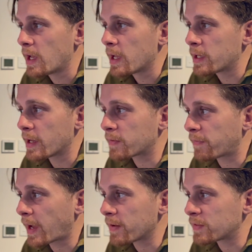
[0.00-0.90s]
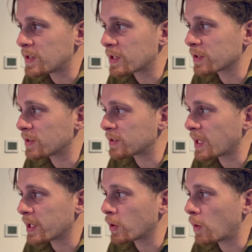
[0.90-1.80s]
Here's 5 secrets to
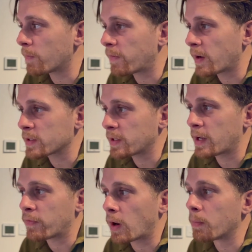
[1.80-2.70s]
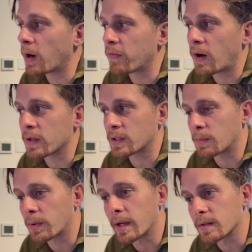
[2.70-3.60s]
selling your home faster and for above asking
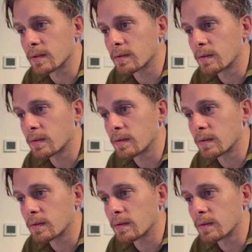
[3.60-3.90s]
price.